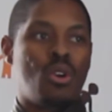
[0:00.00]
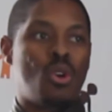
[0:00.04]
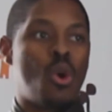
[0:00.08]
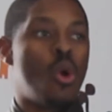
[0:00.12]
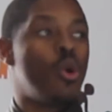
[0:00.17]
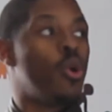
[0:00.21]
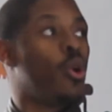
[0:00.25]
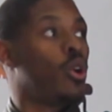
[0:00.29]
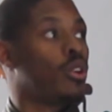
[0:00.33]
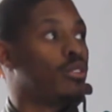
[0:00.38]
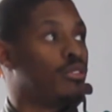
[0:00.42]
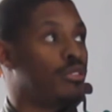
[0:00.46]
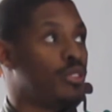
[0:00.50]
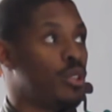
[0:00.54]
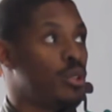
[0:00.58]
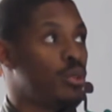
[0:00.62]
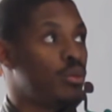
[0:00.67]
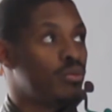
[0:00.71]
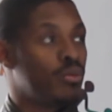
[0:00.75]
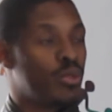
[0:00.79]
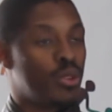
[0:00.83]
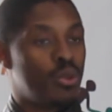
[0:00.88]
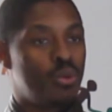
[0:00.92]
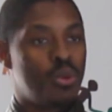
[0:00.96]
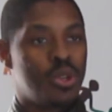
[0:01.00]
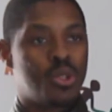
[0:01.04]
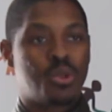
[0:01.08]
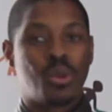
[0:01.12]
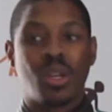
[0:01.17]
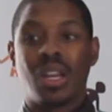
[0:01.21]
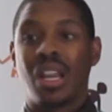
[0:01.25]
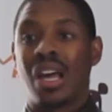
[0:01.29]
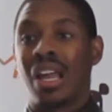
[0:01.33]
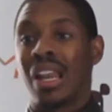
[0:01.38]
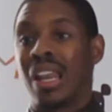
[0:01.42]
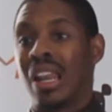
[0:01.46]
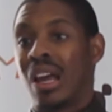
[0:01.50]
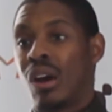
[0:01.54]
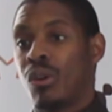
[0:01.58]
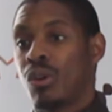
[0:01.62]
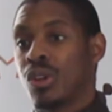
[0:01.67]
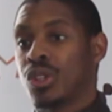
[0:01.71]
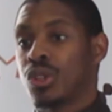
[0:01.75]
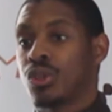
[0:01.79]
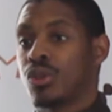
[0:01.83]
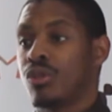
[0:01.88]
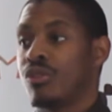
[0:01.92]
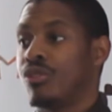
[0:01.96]
cohort view, which will allow
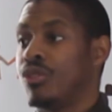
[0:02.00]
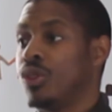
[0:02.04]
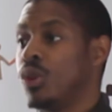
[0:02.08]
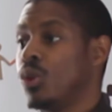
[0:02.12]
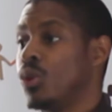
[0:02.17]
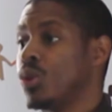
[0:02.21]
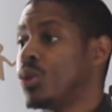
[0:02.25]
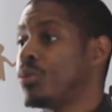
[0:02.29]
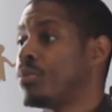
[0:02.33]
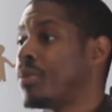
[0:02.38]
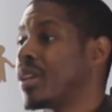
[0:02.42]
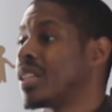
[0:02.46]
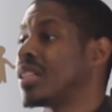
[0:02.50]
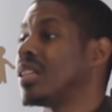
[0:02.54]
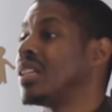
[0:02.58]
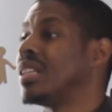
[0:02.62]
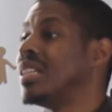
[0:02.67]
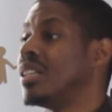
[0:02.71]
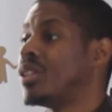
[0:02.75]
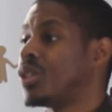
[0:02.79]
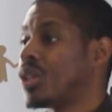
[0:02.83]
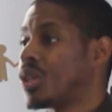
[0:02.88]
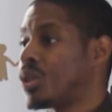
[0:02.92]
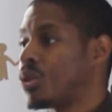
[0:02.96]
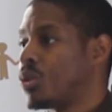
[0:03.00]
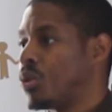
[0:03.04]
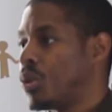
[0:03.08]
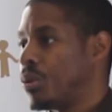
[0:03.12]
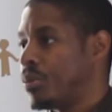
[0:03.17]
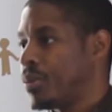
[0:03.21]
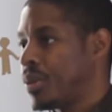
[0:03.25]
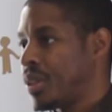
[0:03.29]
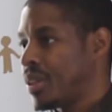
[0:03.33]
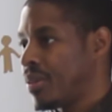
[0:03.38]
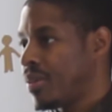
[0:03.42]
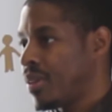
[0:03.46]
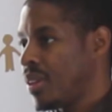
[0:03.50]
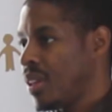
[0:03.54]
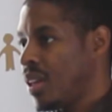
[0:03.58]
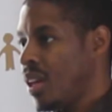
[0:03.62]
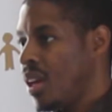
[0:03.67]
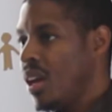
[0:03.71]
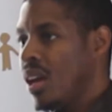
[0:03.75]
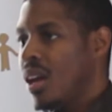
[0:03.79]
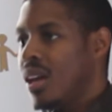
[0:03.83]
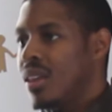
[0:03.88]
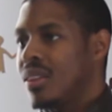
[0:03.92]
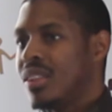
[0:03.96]
us to view special interest groups.
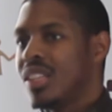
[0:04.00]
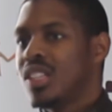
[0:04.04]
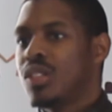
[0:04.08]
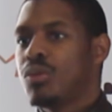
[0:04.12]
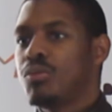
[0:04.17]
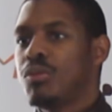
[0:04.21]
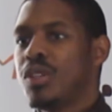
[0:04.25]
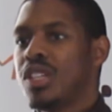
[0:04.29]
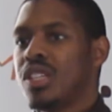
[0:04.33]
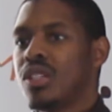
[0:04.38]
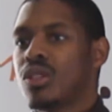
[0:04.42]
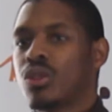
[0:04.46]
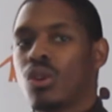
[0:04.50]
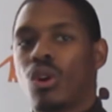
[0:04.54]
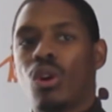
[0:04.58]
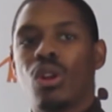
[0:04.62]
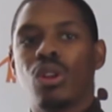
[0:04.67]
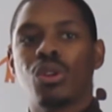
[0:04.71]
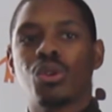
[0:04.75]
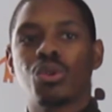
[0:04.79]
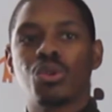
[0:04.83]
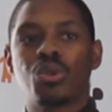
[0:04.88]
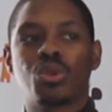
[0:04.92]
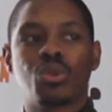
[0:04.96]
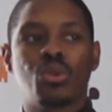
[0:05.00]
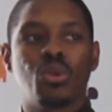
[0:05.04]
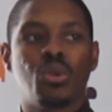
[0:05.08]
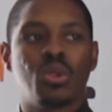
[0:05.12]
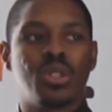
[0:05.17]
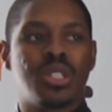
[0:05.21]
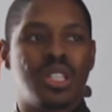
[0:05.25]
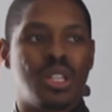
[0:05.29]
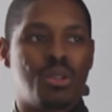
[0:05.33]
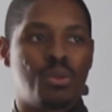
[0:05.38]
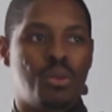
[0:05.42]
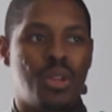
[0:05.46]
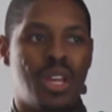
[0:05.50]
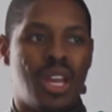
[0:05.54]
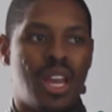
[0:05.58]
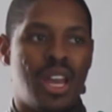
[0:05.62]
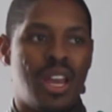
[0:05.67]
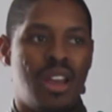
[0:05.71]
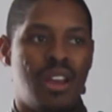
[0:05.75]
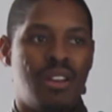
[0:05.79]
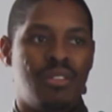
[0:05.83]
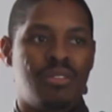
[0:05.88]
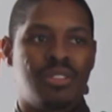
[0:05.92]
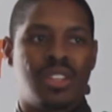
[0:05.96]
This means all those schools that we
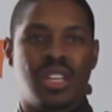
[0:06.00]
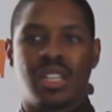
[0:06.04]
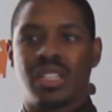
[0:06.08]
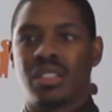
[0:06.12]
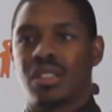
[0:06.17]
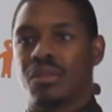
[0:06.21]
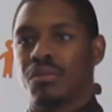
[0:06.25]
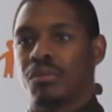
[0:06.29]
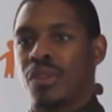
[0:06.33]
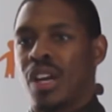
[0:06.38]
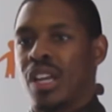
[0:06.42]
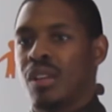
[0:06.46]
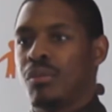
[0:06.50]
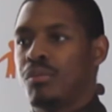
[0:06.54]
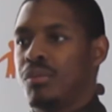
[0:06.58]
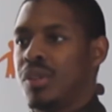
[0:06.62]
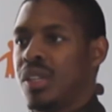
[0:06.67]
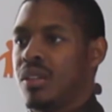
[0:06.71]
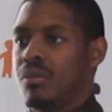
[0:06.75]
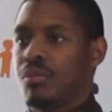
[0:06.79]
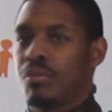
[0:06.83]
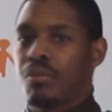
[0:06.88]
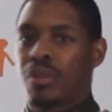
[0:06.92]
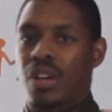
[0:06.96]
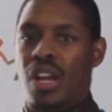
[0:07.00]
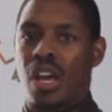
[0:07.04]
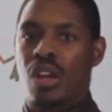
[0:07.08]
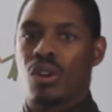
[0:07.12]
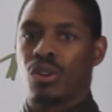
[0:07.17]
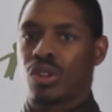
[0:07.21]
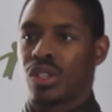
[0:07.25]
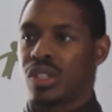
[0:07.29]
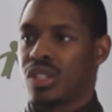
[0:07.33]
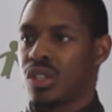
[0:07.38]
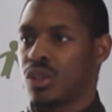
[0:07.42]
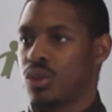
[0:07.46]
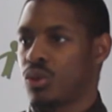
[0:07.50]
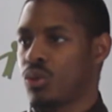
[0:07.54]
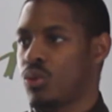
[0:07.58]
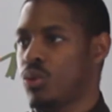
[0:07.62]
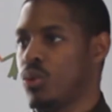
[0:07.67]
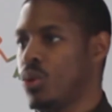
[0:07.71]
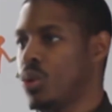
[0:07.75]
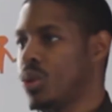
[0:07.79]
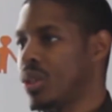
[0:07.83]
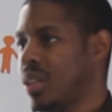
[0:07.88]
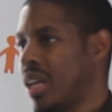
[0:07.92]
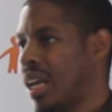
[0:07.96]
have that might be priority
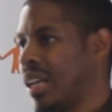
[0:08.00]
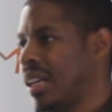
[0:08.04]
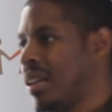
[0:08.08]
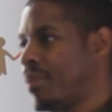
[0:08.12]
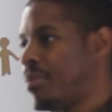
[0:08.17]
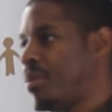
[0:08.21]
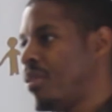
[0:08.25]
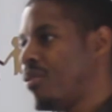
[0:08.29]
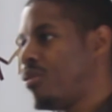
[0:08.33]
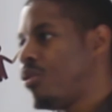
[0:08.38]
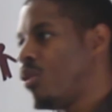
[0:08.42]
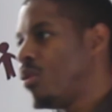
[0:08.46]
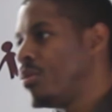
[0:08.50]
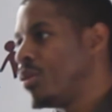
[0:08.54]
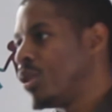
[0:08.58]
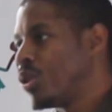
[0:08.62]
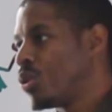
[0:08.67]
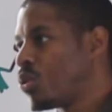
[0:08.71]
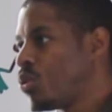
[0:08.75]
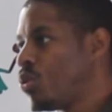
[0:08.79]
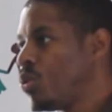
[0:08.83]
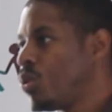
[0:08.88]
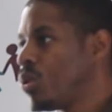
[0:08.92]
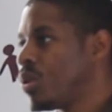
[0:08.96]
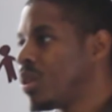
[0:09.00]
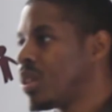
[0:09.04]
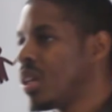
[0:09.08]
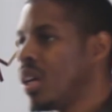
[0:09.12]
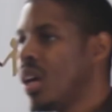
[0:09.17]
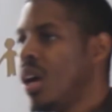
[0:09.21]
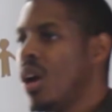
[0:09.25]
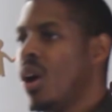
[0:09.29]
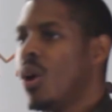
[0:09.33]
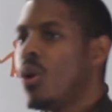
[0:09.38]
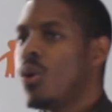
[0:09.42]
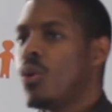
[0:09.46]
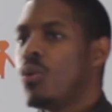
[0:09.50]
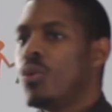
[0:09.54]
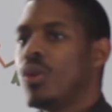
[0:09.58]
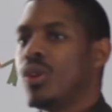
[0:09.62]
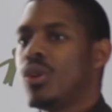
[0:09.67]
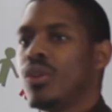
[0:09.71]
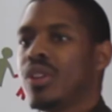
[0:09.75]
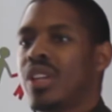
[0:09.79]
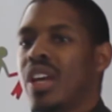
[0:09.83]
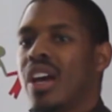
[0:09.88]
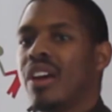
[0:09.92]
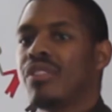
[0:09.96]
schools, underperforming schools, we
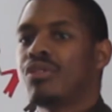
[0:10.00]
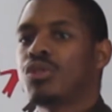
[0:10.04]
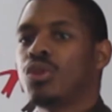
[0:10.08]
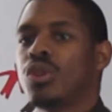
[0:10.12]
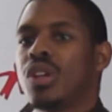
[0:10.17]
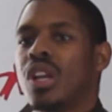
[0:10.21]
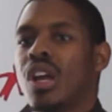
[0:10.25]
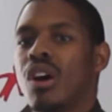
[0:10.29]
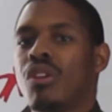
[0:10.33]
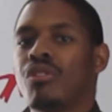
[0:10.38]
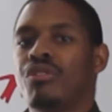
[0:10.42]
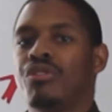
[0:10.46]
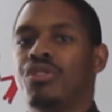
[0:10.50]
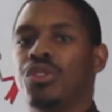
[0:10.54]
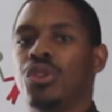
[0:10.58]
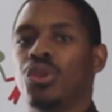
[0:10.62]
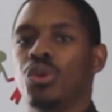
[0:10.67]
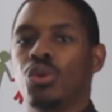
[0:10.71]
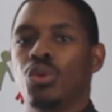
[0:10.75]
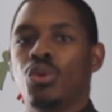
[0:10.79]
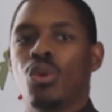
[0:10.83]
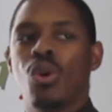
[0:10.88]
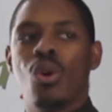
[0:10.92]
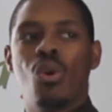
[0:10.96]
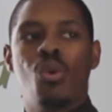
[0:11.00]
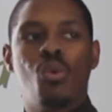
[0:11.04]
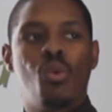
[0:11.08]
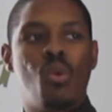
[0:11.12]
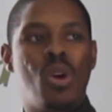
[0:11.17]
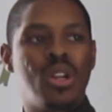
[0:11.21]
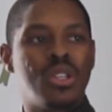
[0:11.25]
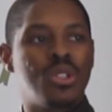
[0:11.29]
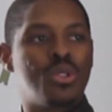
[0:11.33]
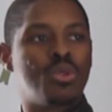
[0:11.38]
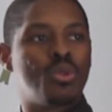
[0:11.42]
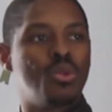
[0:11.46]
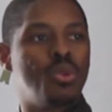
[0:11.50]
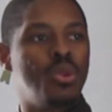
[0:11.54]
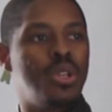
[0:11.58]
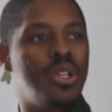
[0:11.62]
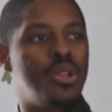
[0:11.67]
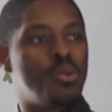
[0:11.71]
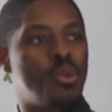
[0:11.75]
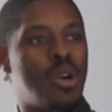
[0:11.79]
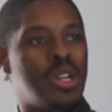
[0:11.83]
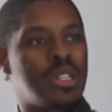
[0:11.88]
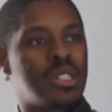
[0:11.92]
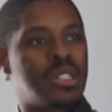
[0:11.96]
don't have to now view one school
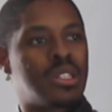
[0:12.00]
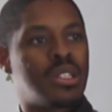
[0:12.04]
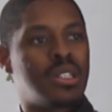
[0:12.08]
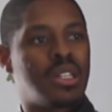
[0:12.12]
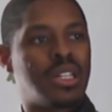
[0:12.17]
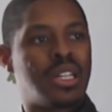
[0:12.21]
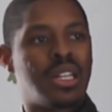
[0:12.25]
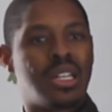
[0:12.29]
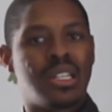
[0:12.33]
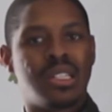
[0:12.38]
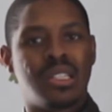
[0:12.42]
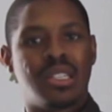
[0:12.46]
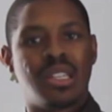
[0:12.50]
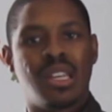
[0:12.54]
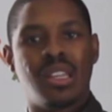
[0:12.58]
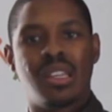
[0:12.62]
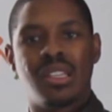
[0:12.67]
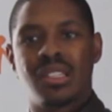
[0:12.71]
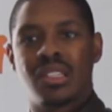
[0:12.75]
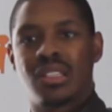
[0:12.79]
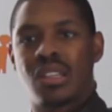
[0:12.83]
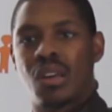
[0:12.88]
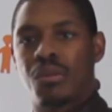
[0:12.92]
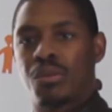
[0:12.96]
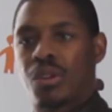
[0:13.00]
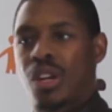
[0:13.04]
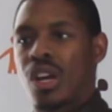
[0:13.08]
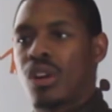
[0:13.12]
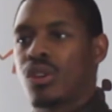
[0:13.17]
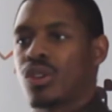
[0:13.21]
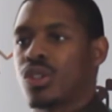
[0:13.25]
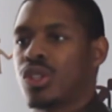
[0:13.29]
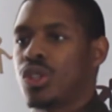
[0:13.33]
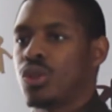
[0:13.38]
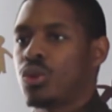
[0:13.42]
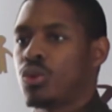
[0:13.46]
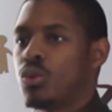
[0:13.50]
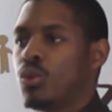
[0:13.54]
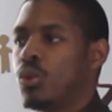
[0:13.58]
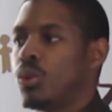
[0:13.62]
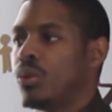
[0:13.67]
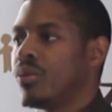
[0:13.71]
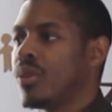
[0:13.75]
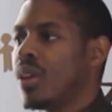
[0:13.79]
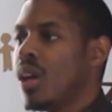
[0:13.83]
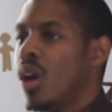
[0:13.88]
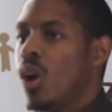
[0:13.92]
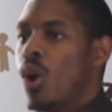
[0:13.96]
in one circle and say this is our priority
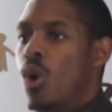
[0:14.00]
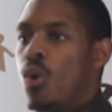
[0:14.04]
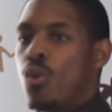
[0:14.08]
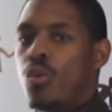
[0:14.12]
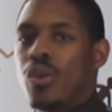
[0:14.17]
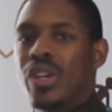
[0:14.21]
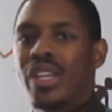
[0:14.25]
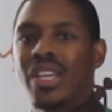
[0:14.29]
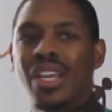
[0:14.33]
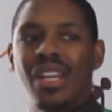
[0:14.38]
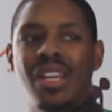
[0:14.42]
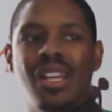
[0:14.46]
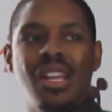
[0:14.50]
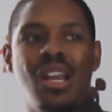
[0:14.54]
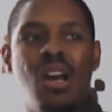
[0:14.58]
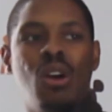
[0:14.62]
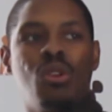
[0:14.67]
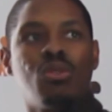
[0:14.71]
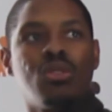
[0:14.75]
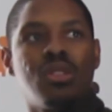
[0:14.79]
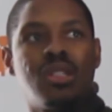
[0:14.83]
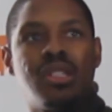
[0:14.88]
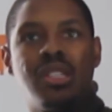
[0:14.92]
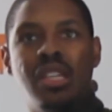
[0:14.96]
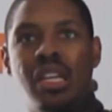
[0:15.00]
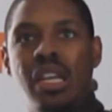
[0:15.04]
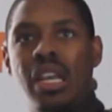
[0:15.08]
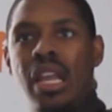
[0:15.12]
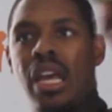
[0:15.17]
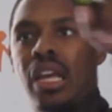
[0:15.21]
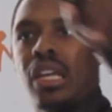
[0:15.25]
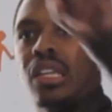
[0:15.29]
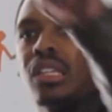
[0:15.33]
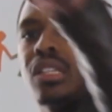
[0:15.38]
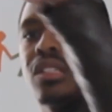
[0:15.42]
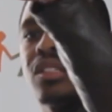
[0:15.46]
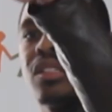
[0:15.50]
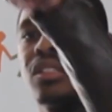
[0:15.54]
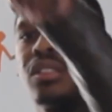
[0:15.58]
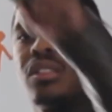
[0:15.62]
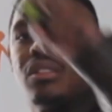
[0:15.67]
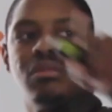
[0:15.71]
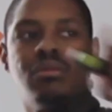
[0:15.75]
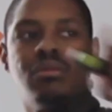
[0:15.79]
school. We can now select